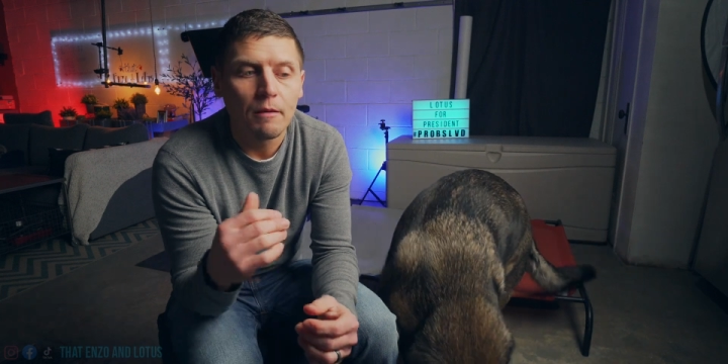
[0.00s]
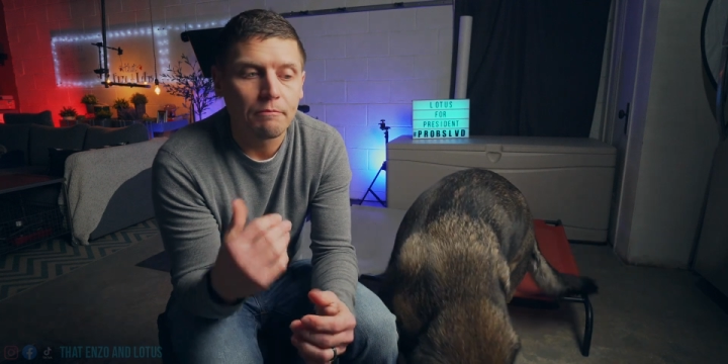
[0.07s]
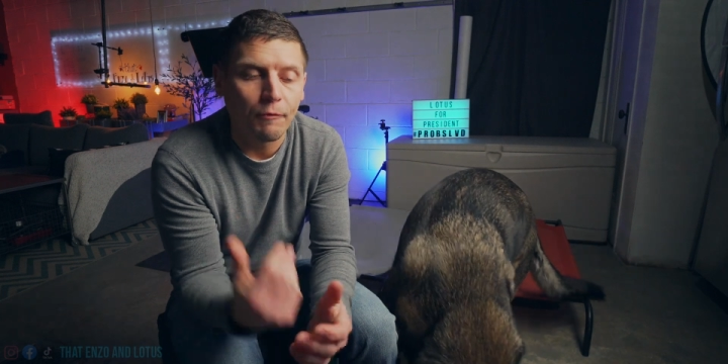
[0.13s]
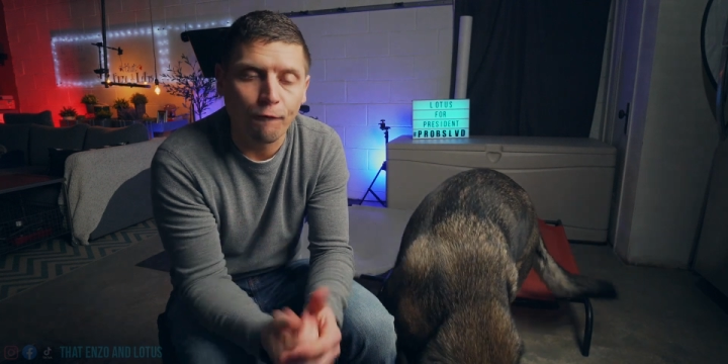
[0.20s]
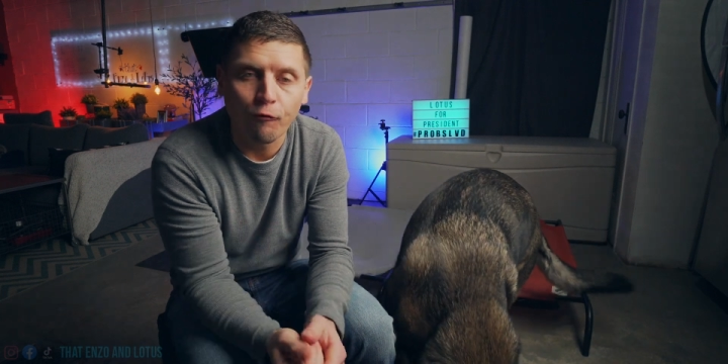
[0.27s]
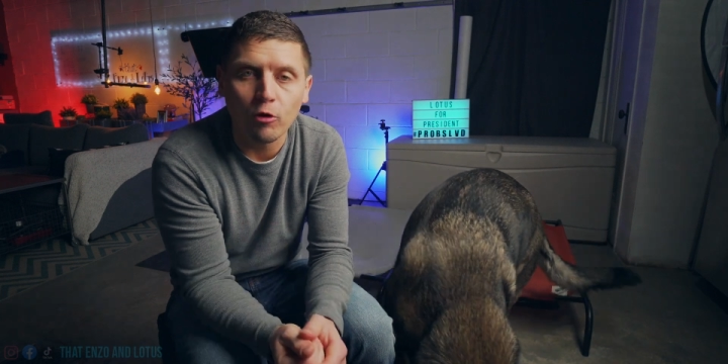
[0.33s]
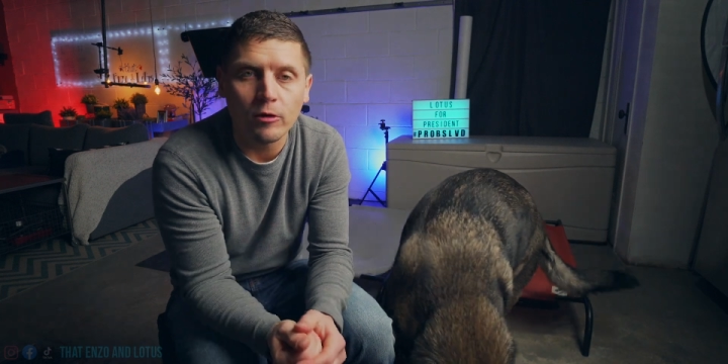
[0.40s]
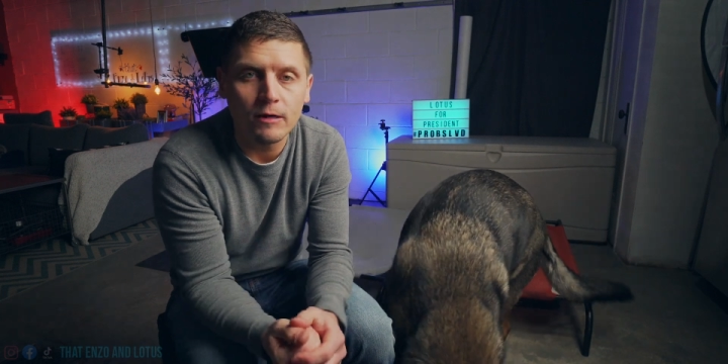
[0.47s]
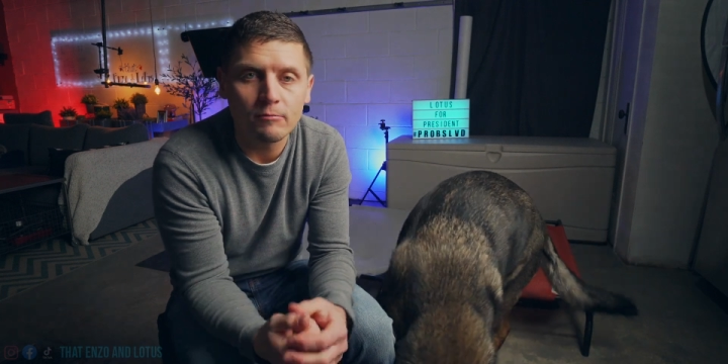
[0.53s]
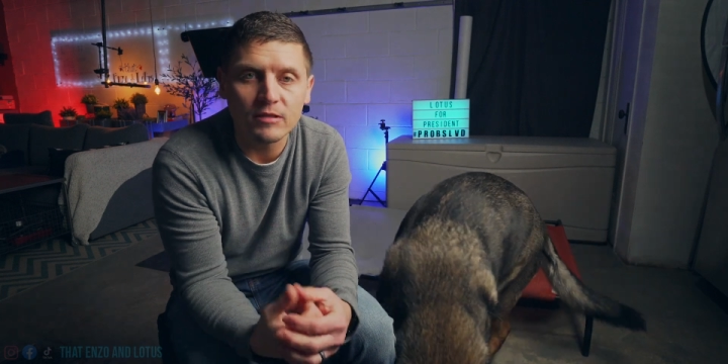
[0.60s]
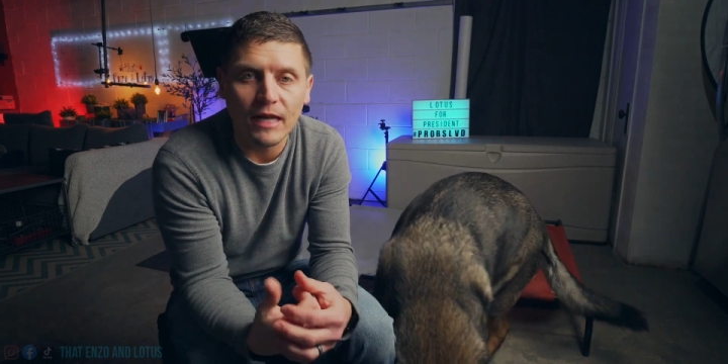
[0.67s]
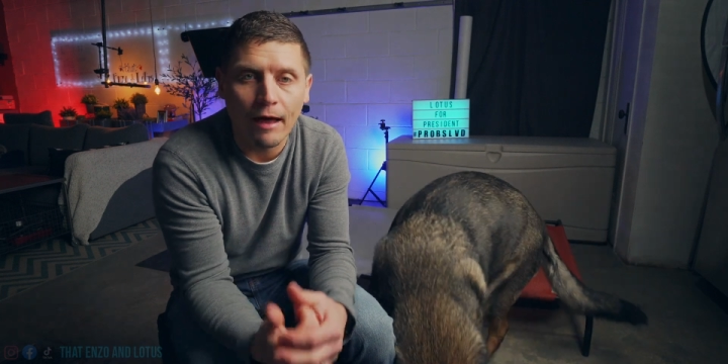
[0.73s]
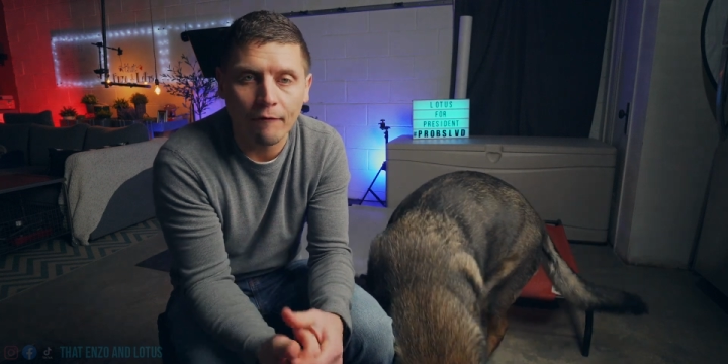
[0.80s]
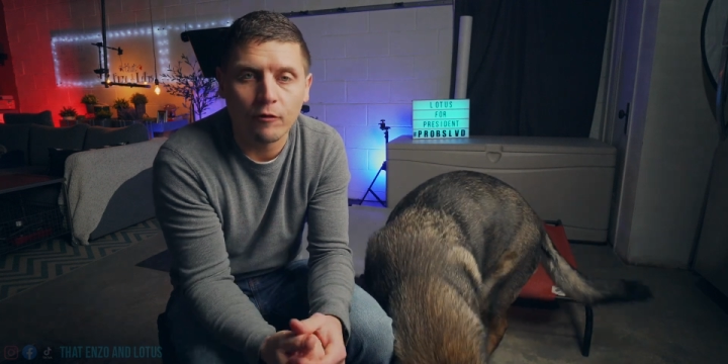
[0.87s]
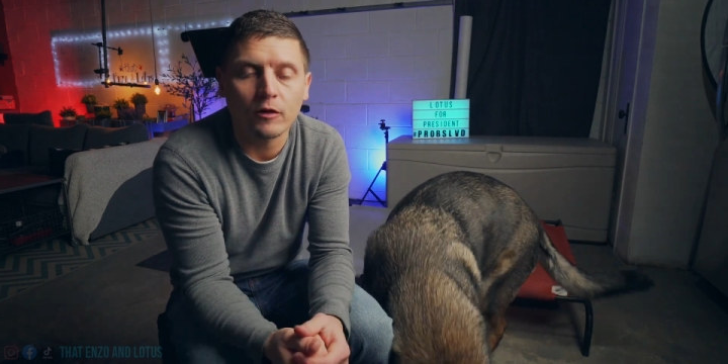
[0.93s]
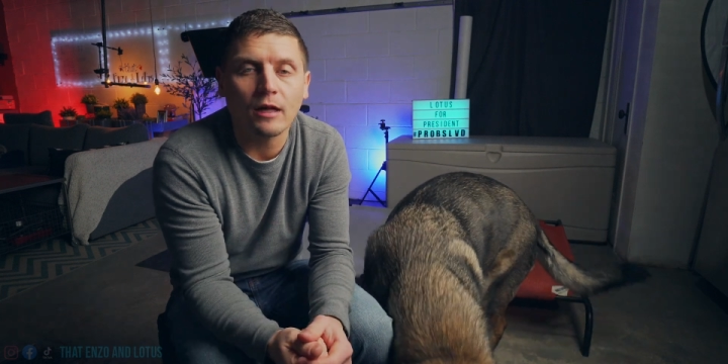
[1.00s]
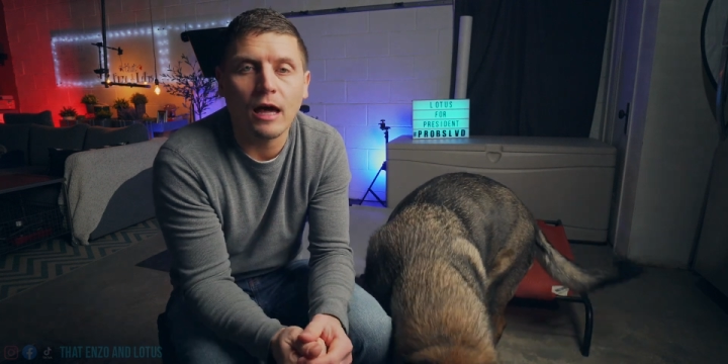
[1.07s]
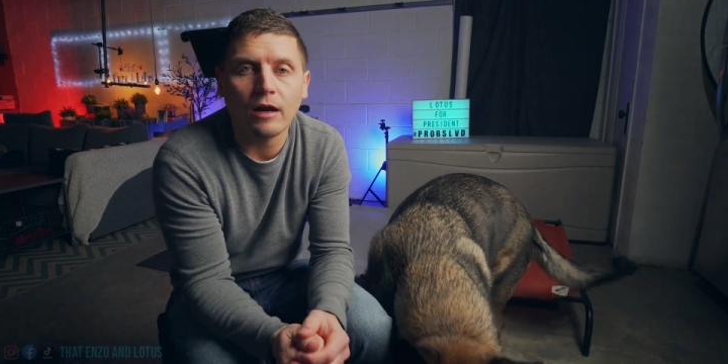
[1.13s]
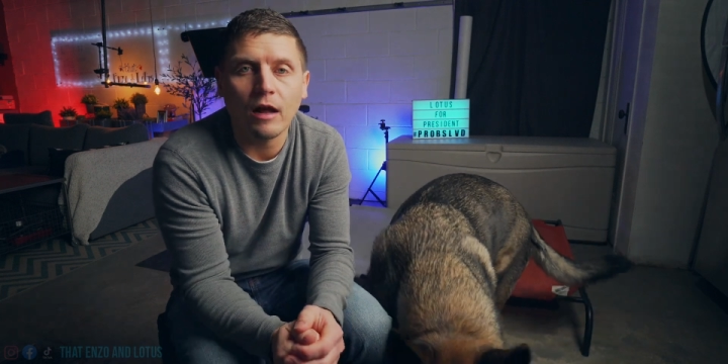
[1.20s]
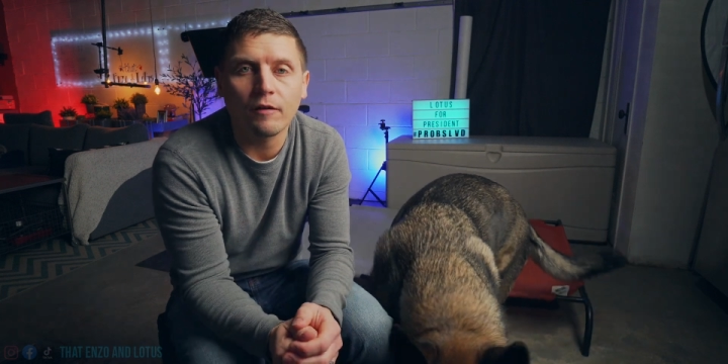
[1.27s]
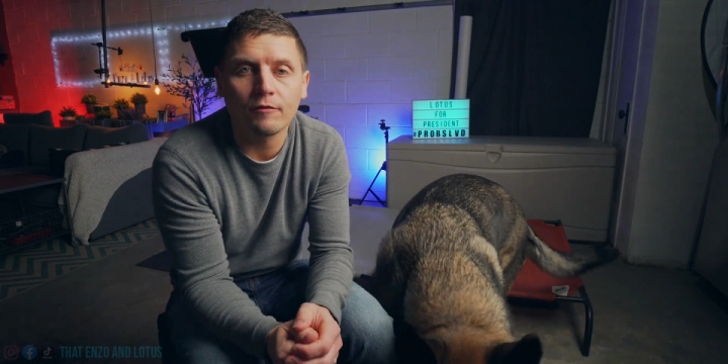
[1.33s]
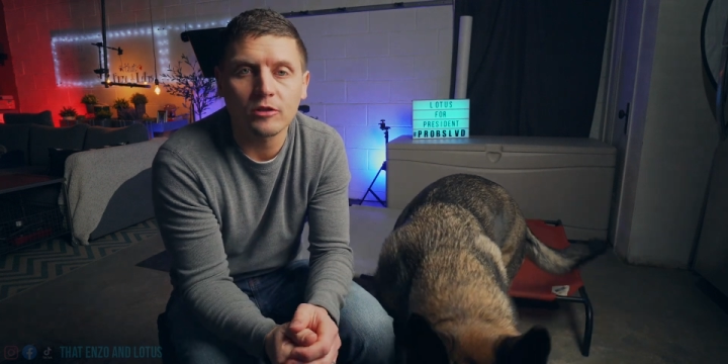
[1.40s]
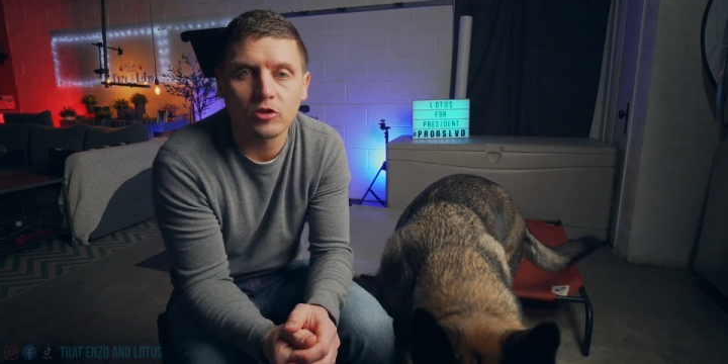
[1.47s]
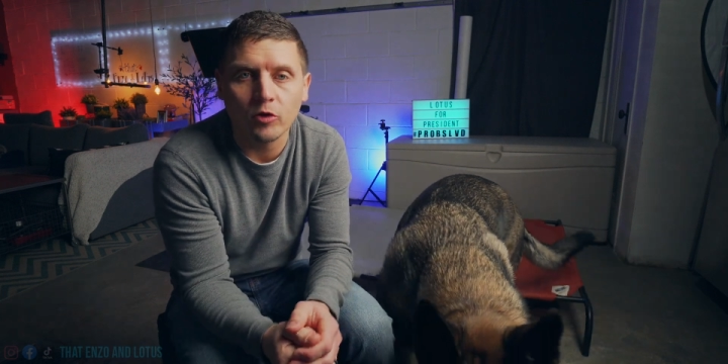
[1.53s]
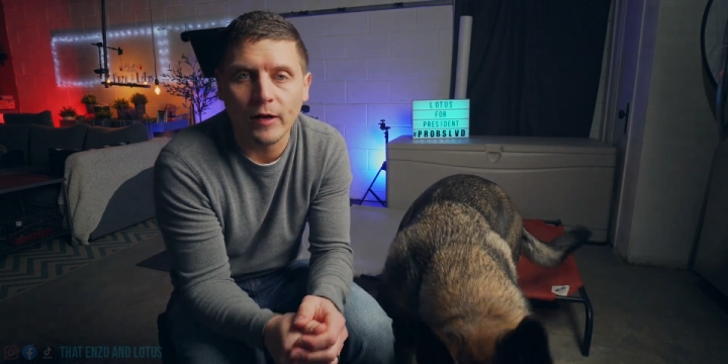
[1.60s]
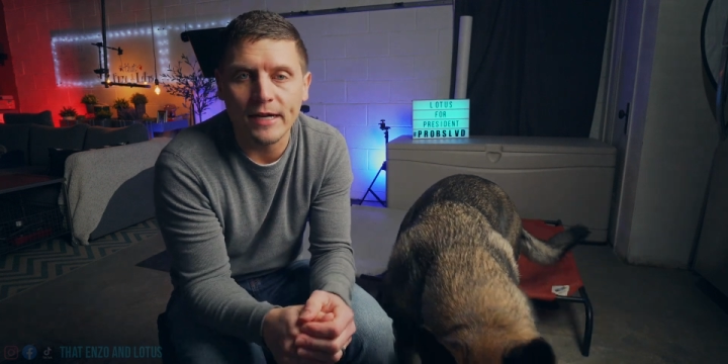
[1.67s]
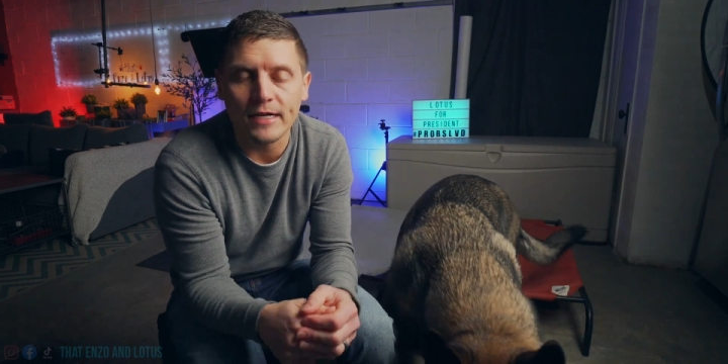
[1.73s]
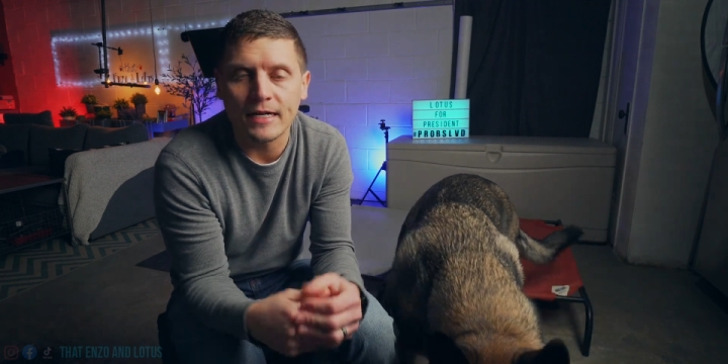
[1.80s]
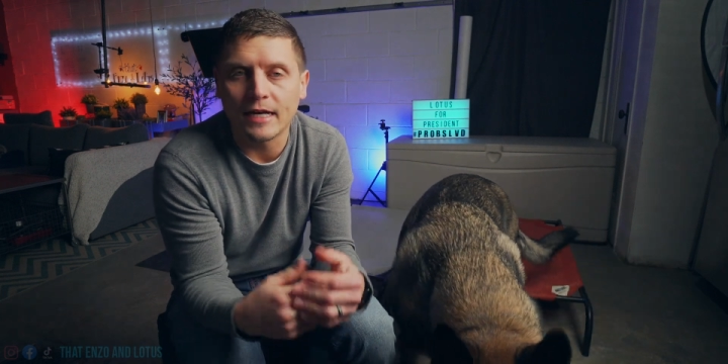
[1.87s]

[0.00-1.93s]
before he was ever allowed out of his crate,